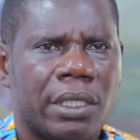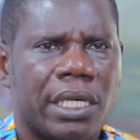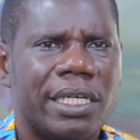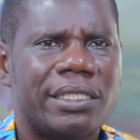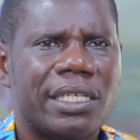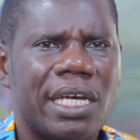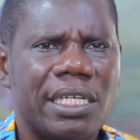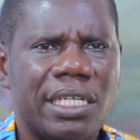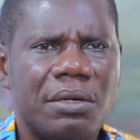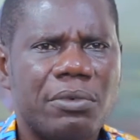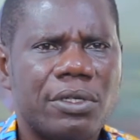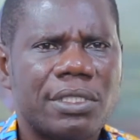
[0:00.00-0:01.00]
It
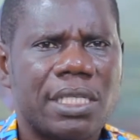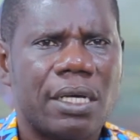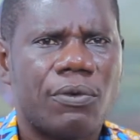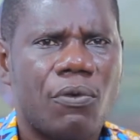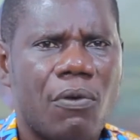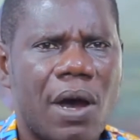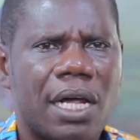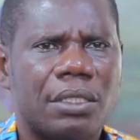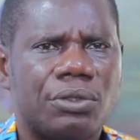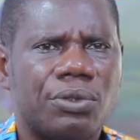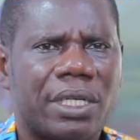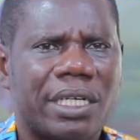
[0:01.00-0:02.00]
enables
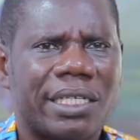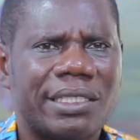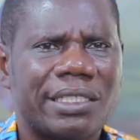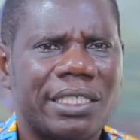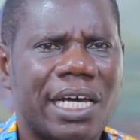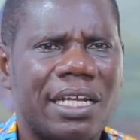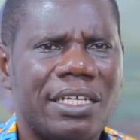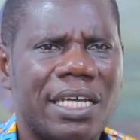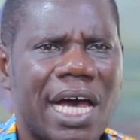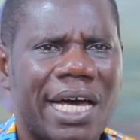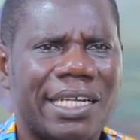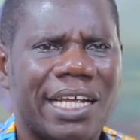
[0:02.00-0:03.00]
one to
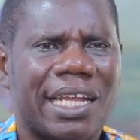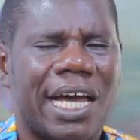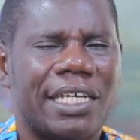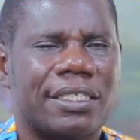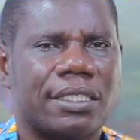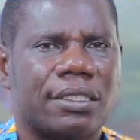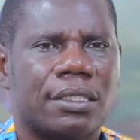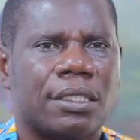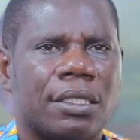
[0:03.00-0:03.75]
critically analyze